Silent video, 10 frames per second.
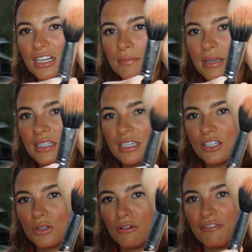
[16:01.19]
an amazing
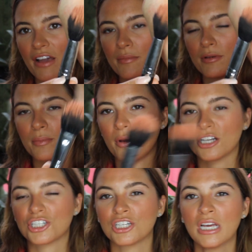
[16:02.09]
duo fiber
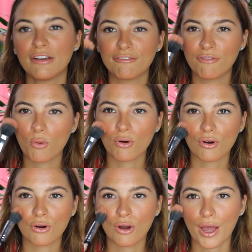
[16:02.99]
brush
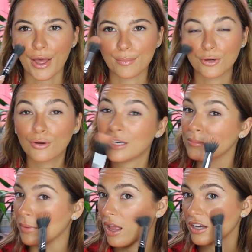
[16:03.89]
for
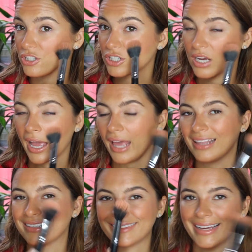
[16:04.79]
cream blush.
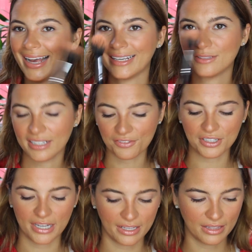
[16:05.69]
I use it every
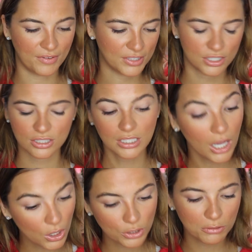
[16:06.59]
day. I love it
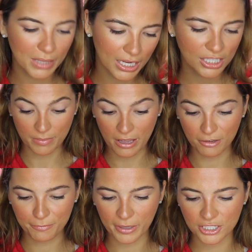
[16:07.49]
so much. Some
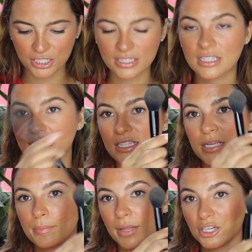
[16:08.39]
e.l.f. brushes. This is
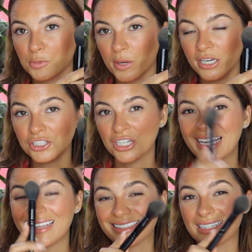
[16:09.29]
the blush brush.
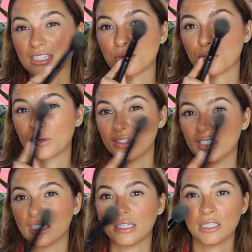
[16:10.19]
This is a really
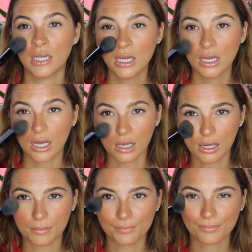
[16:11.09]
good
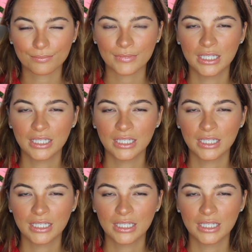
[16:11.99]
kind